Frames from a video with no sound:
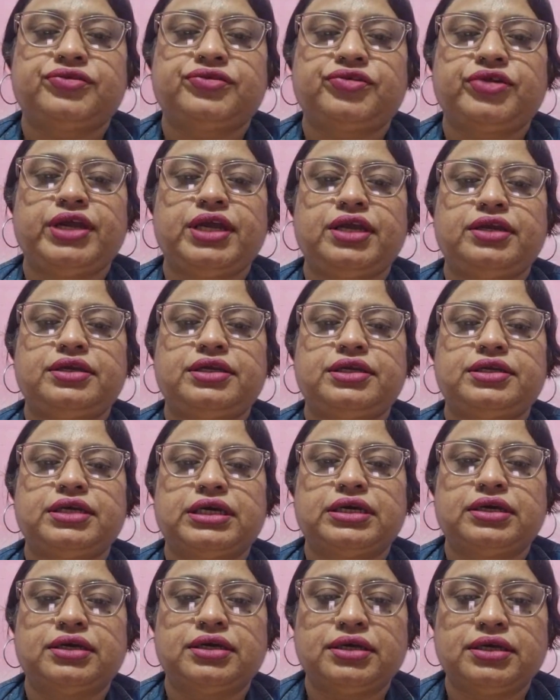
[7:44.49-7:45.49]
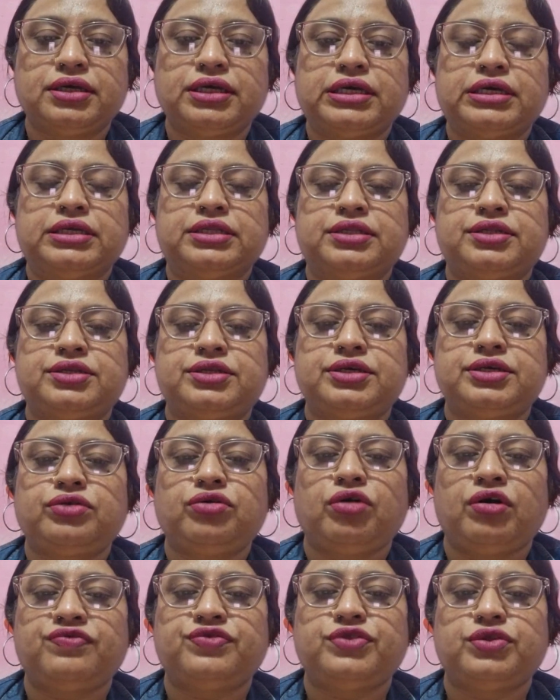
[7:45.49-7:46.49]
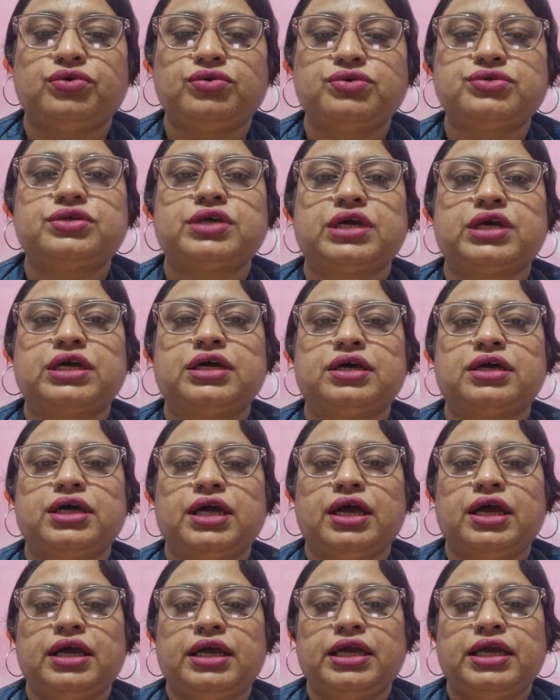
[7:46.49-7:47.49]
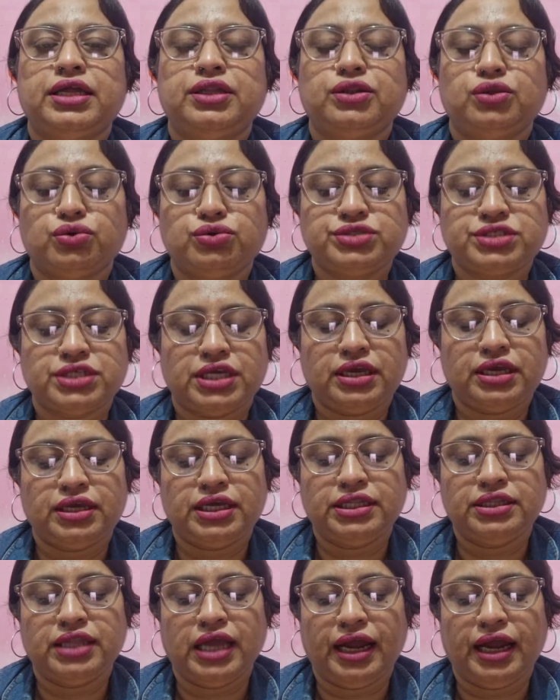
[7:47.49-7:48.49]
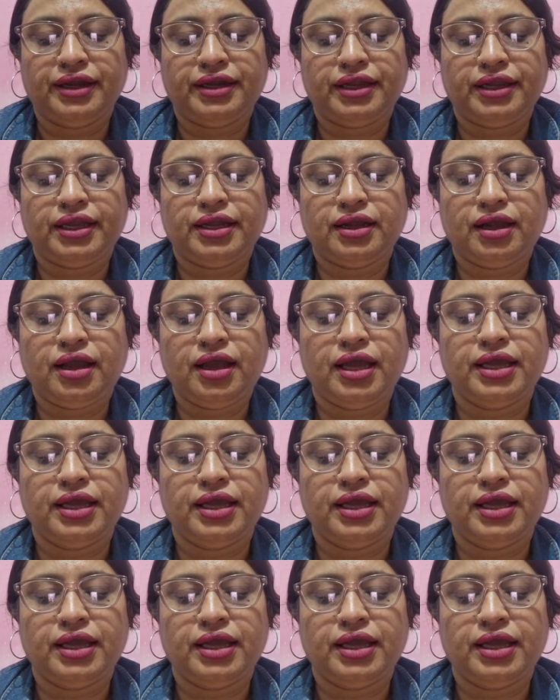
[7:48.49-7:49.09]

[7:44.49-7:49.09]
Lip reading: theatre of those in that era.